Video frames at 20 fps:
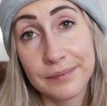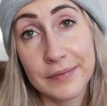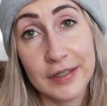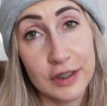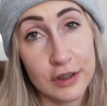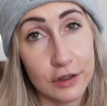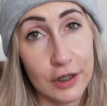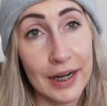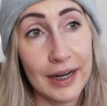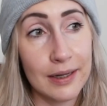
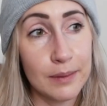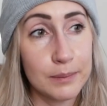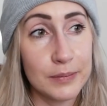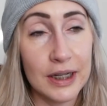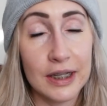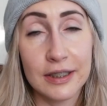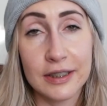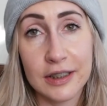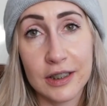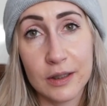It's great, I'm
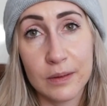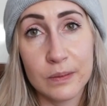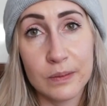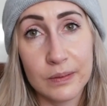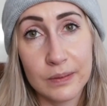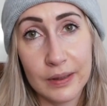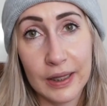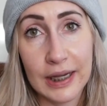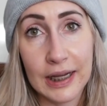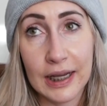telling you.
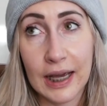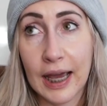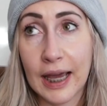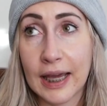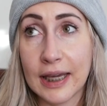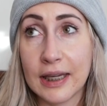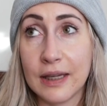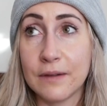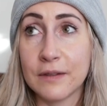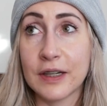Like
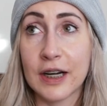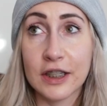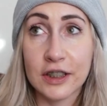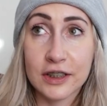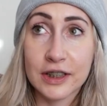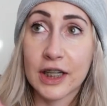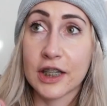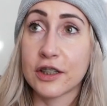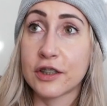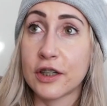I
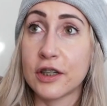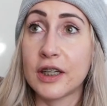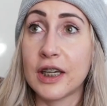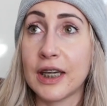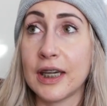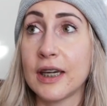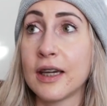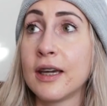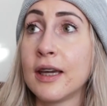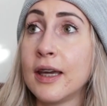just had a
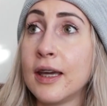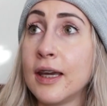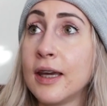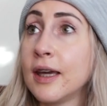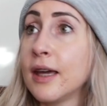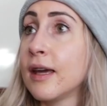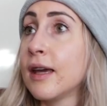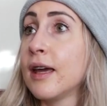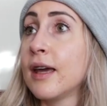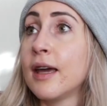cookie
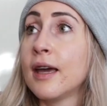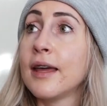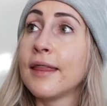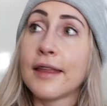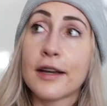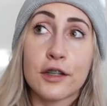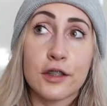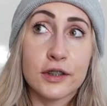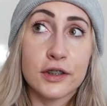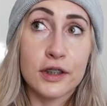
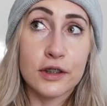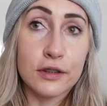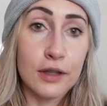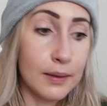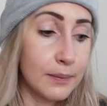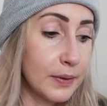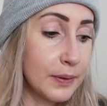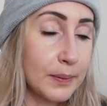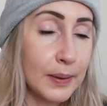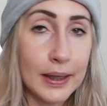that Chris's
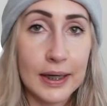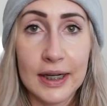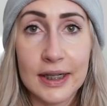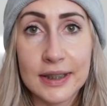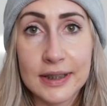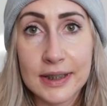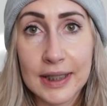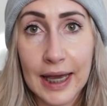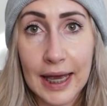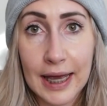grandma made
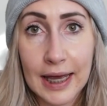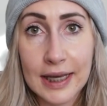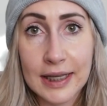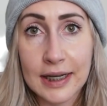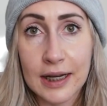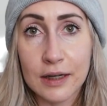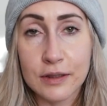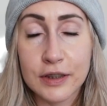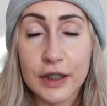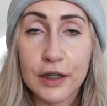us
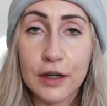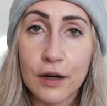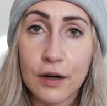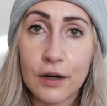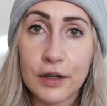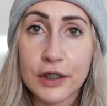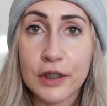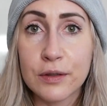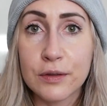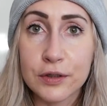and I was like, oh,
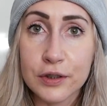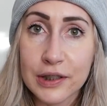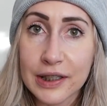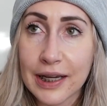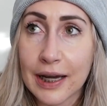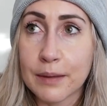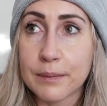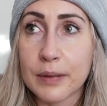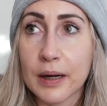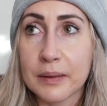usually
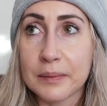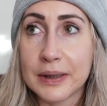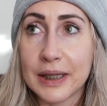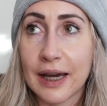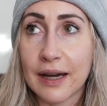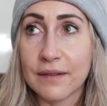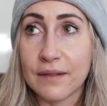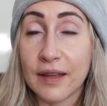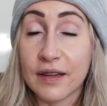I'd probably have